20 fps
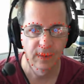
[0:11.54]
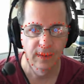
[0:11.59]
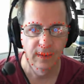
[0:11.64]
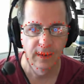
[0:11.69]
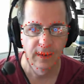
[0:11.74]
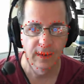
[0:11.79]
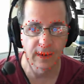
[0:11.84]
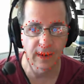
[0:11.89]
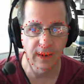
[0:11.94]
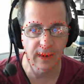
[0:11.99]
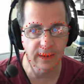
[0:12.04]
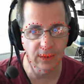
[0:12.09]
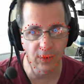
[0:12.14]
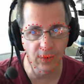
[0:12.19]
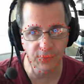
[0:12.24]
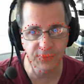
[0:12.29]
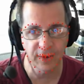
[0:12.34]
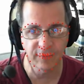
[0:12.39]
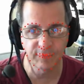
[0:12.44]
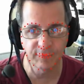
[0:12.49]
And I can
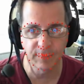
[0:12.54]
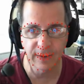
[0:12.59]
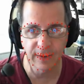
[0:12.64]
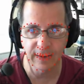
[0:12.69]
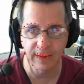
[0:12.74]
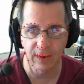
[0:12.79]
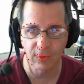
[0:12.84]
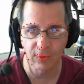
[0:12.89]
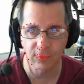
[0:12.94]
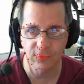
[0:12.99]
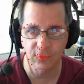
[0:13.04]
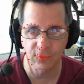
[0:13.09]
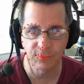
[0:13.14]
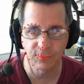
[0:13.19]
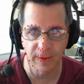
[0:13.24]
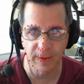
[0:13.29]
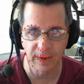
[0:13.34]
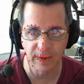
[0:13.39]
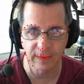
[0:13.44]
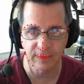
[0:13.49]
also have my character's
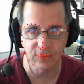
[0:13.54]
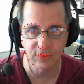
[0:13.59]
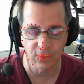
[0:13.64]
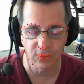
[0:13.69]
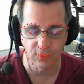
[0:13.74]
body turn